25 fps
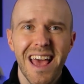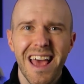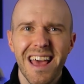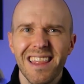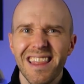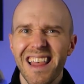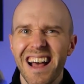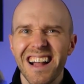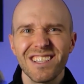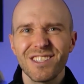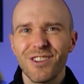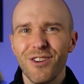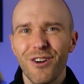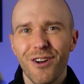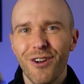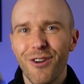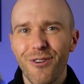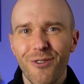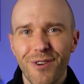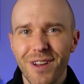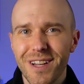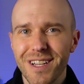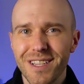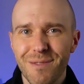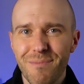and that's not
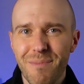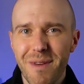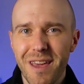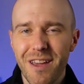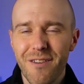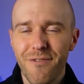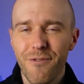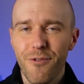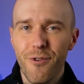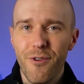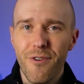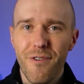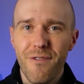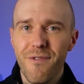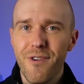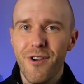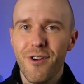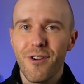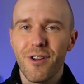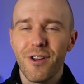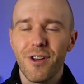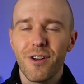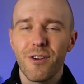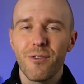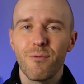going to make for a
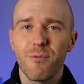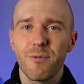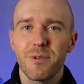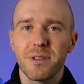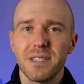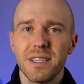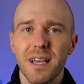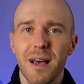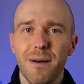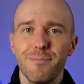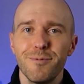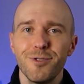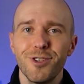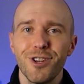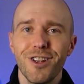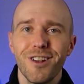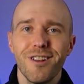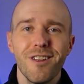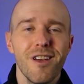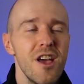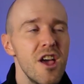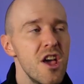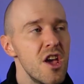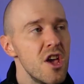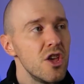very good reception.